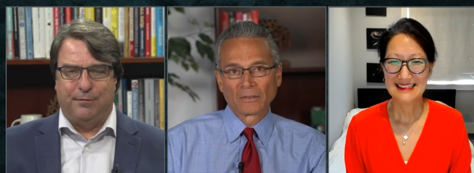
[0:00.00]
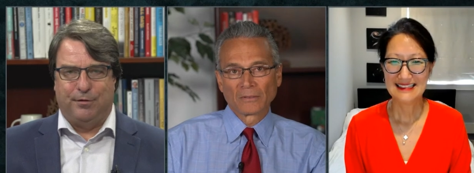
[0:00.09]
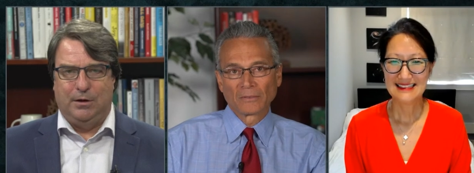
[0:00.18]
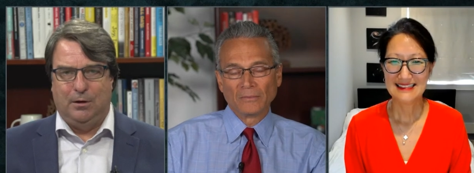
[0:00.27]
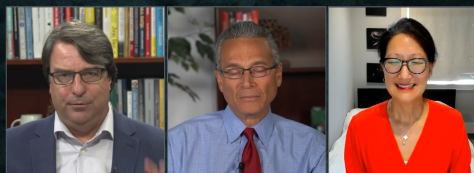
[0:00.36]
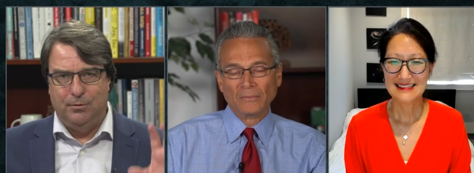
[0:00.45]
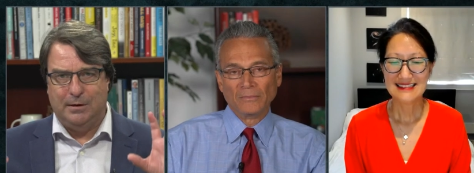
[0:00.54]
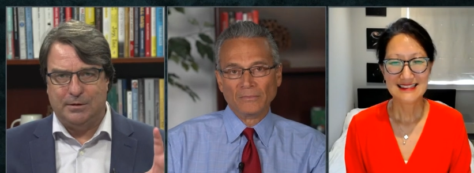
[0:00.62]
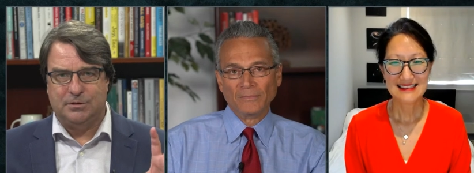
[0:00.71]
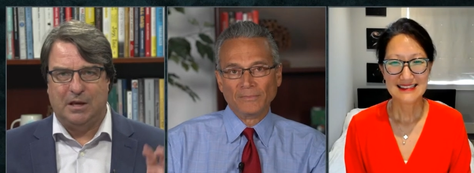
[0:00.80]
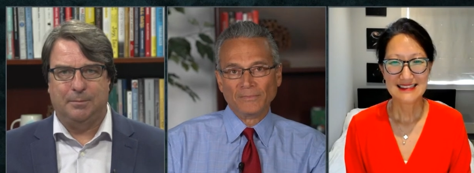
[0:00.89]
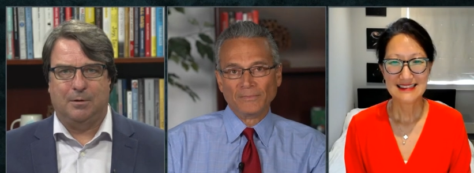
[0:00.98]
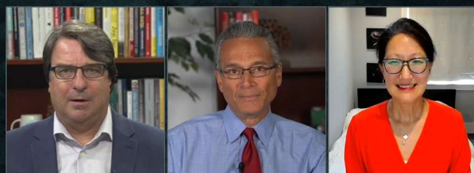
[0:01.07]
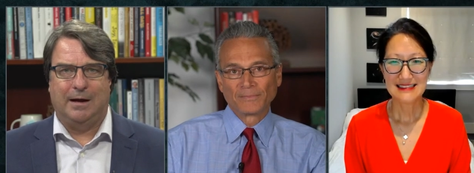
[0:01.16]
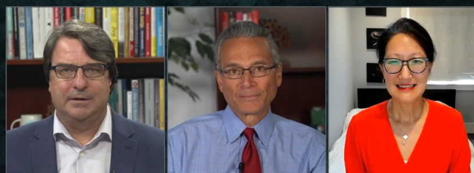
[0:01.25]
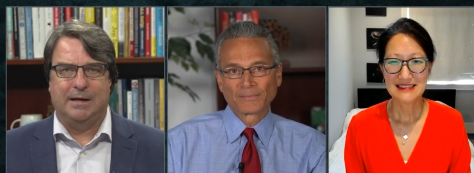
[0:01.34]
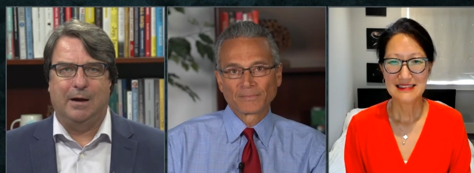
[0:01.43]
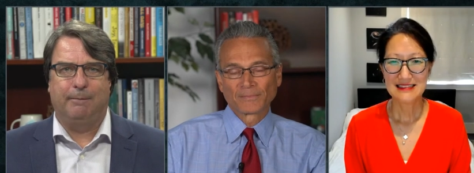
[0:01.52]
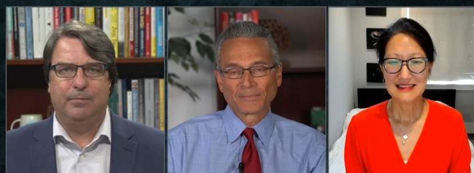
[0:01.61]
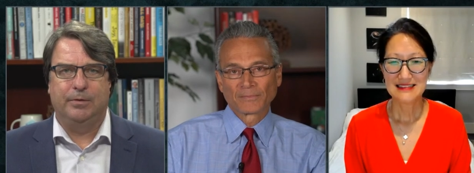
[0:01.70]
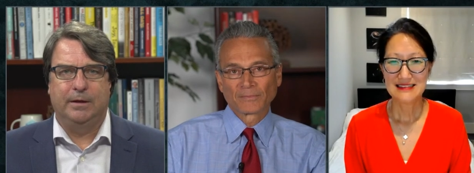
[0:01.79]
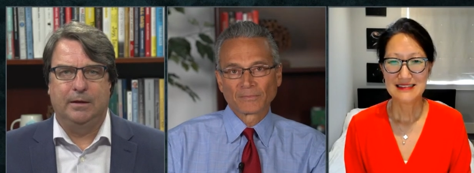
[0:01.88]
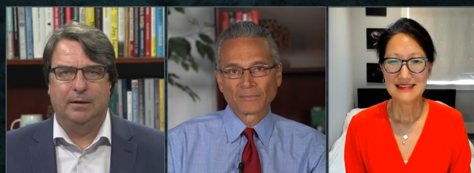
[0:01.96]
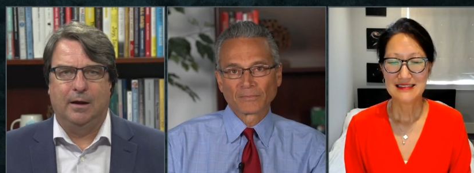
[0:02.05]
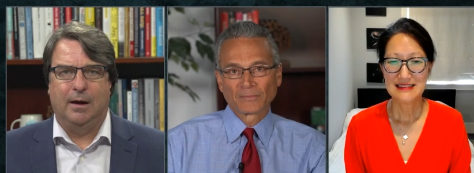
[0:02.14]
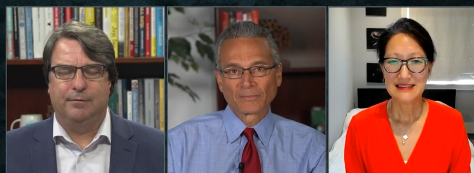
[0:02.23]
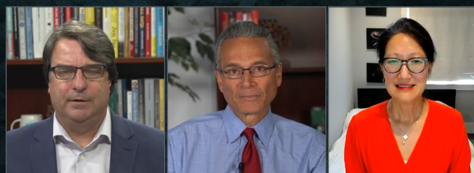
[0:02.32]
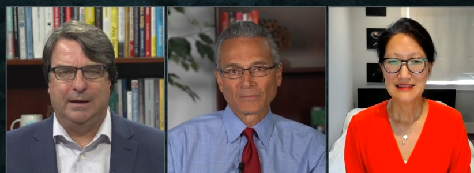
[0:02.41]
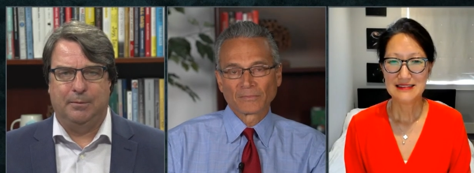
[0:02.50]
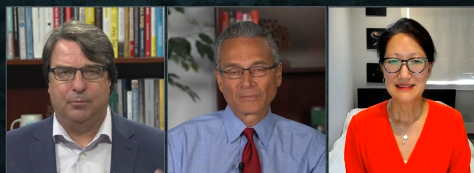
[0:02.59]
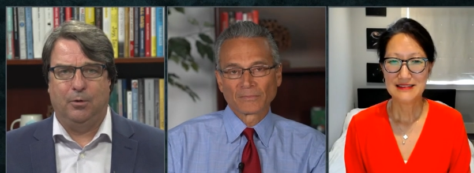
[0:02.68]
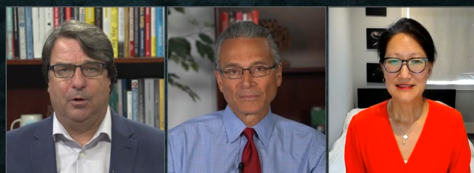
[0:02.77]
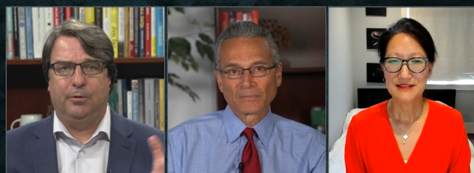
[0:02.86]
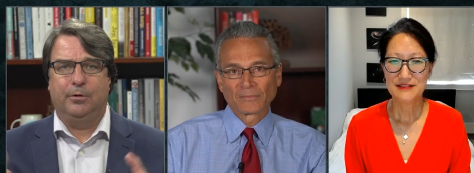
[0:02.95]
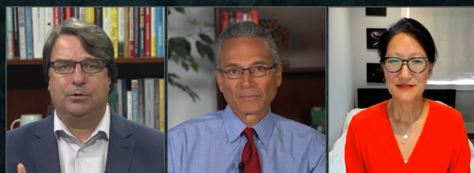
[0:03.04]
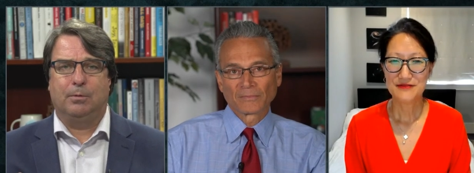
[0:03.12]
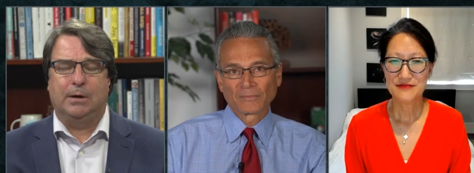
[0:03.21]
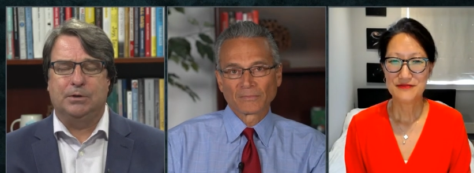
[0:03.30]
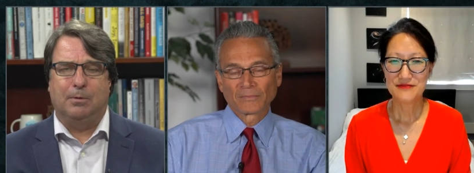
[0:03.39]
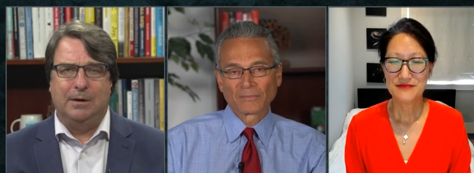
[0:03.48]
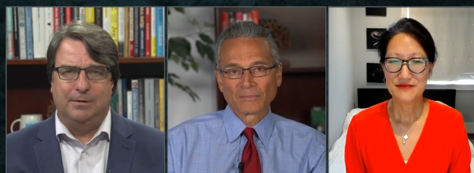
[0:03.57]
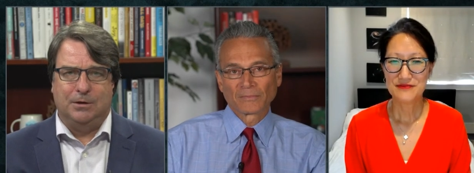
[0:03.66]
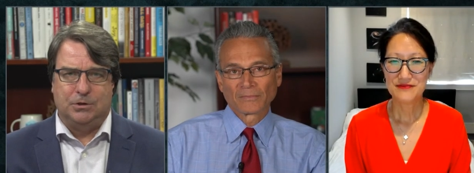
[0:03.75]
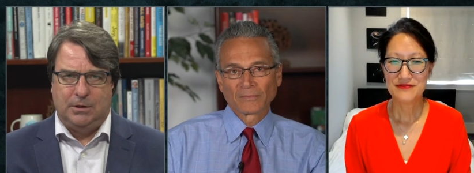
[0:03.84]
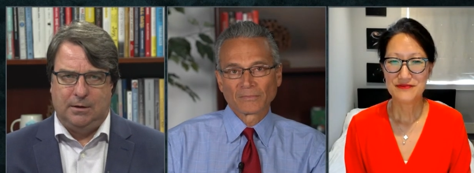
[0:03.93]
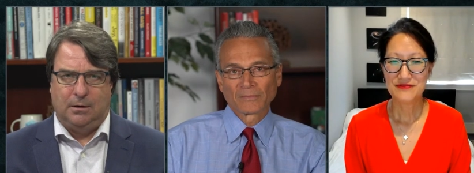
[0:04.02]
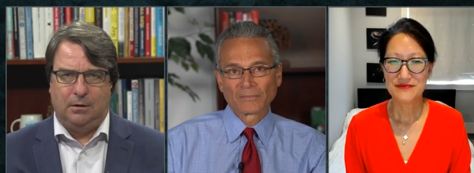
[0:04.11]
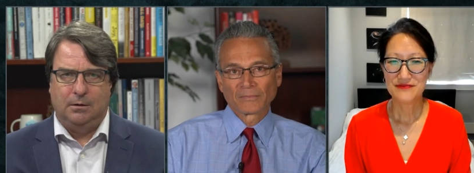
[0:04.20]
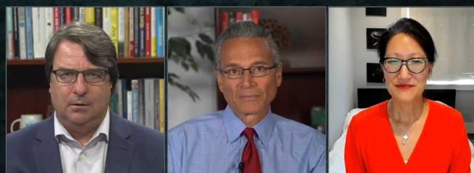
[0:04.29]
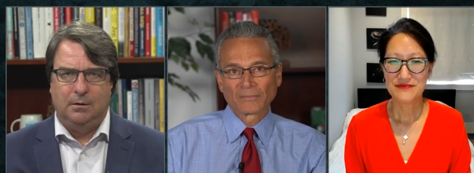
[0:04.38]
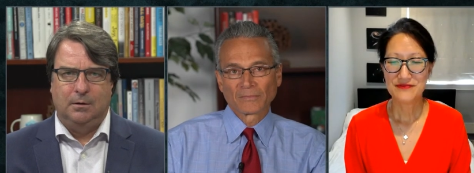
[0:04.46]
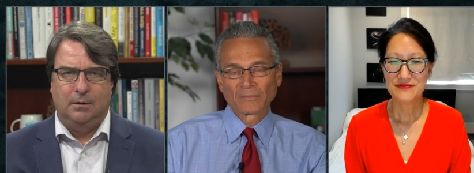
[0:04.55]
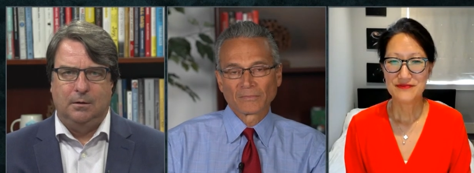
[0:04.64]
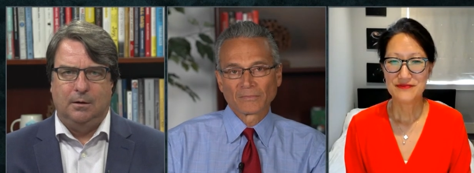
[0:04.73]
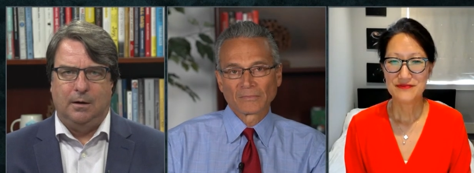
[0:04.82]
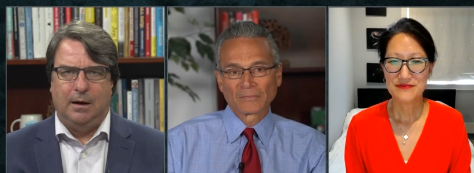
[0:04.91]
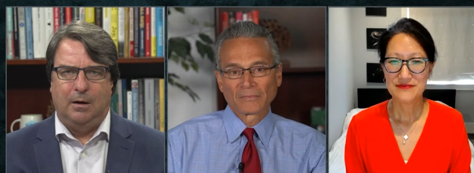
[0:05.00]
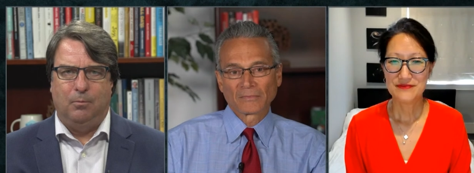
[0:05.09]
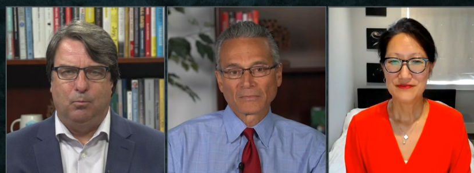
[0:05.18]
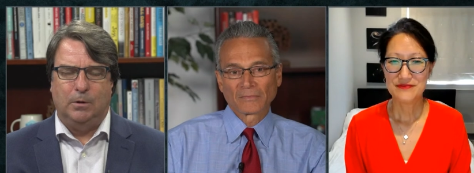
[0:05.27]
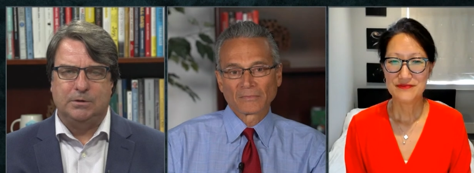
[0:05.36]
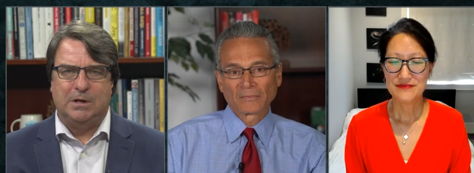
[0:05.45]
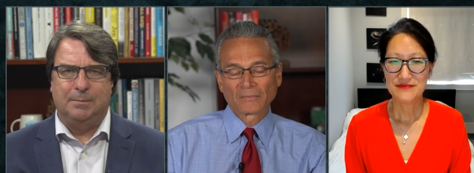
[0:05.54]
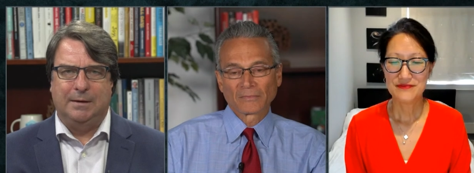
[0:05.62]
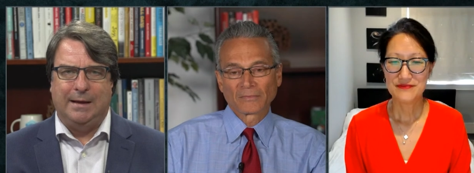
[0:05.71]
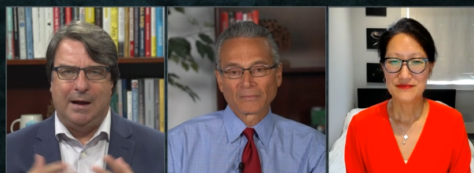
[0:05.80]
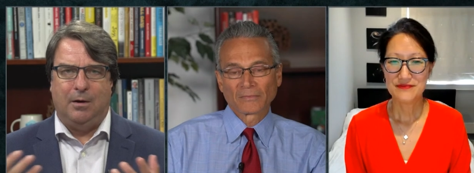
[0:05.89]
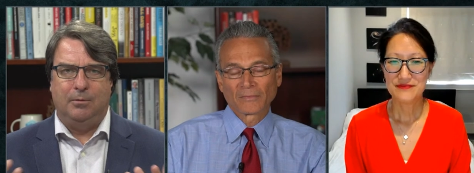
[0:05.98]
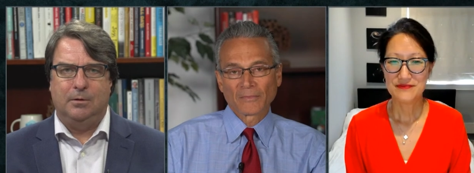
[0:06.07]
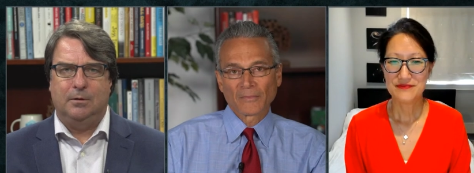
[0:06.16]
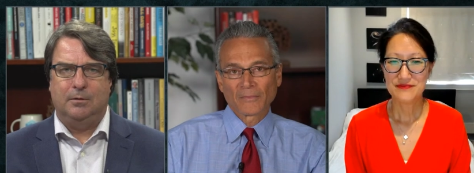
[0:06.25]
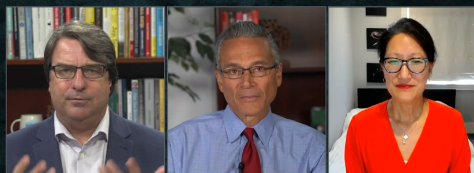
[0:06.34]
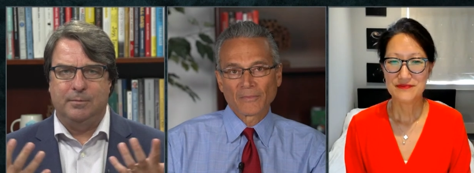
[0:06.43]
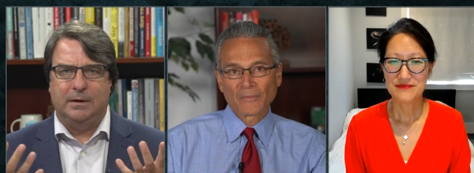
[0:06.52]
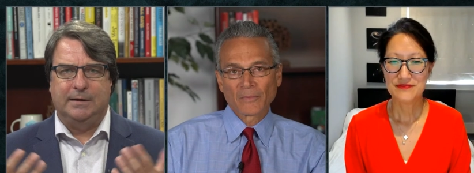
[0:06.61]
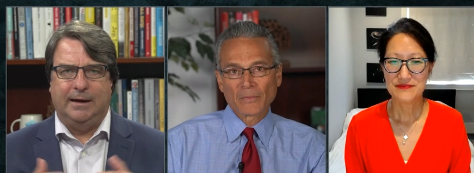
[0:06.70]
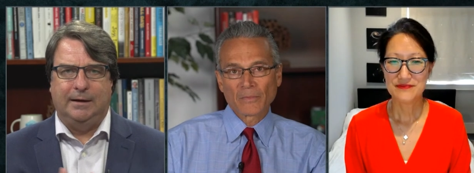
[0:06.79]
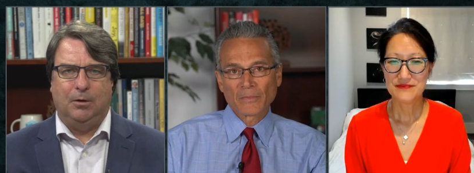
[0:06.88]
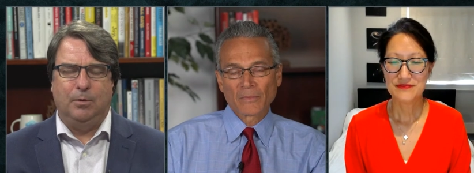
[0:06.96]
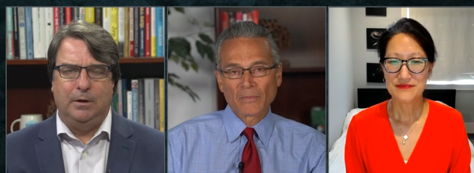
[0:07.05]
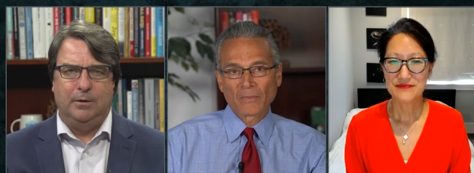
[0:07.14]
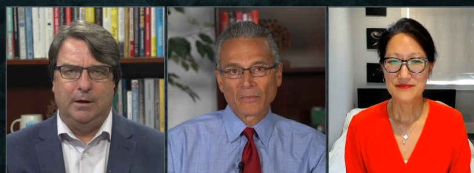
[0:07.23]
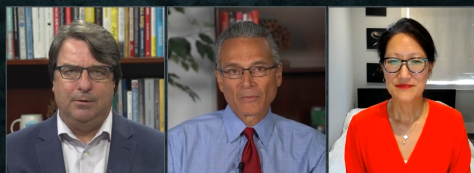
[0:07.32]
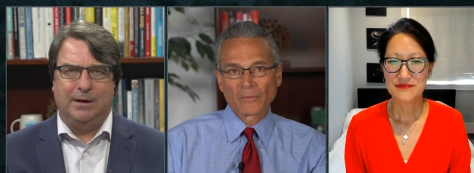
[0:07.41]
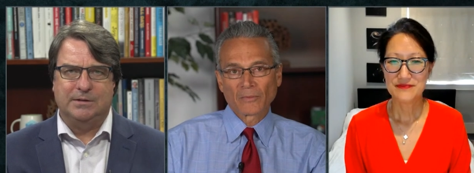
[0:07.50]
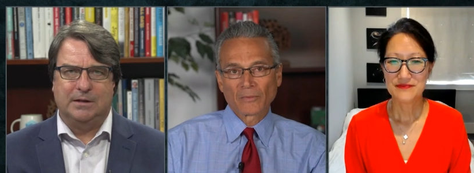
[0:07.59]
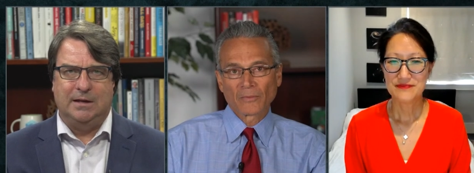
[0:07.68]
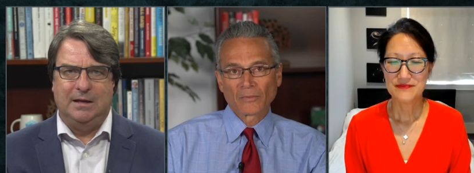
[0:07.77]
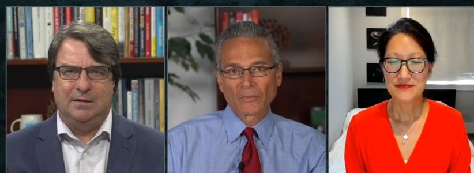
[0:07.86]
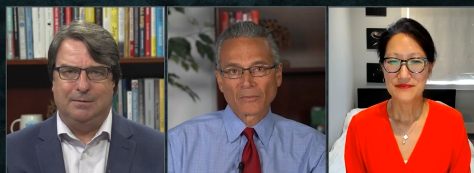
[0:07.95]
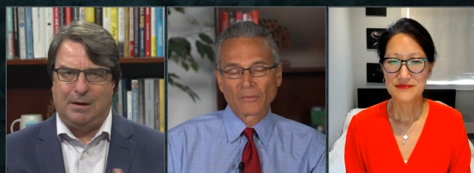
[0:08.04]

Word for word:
Speaker 1: for you? If you had to summarize out the uh, VMworld twenty twenty this year, um, what's coming out from the data? What are you hearing as the key themes?